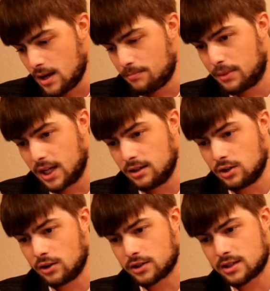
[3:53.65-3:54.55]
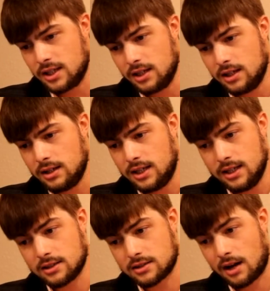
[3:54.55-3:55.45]
But you notice the he
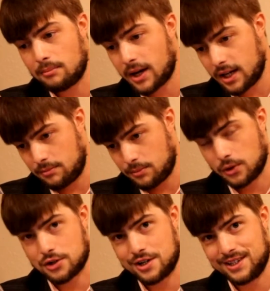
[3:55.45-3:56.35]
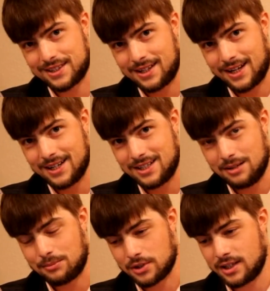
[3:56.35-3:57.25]
is not Biden portion is at
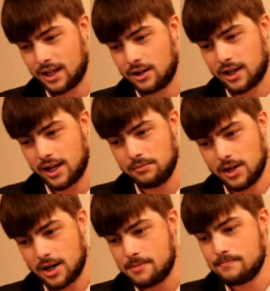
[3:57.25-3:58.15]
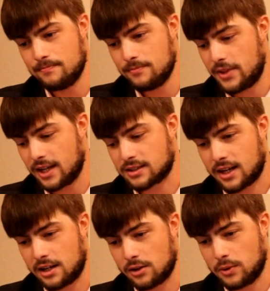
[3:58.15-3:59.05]
19%. Okay. That's
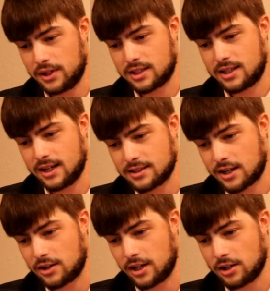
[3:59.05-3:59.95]
kind of the one that stands out here.